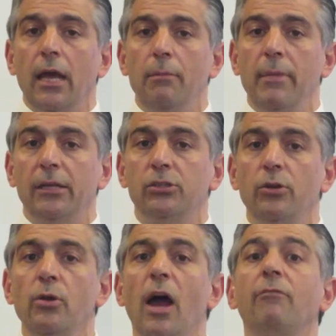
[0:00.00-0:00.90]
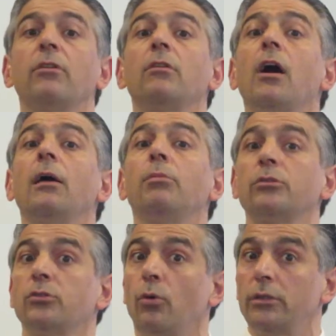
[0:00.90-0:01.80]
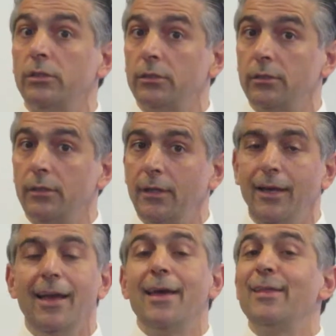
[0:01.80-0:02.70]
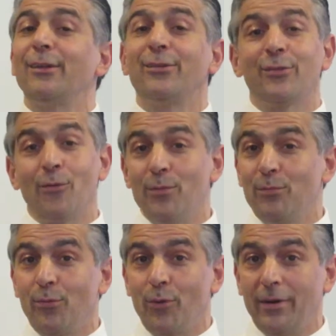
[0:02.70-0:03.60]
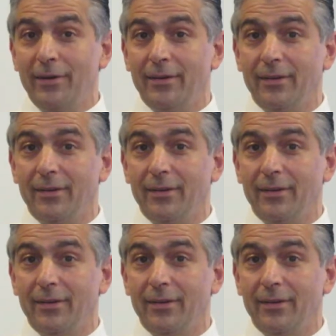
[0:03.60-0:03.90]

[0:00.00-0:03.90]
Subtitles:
and make sure you have reliable sources. That's so important.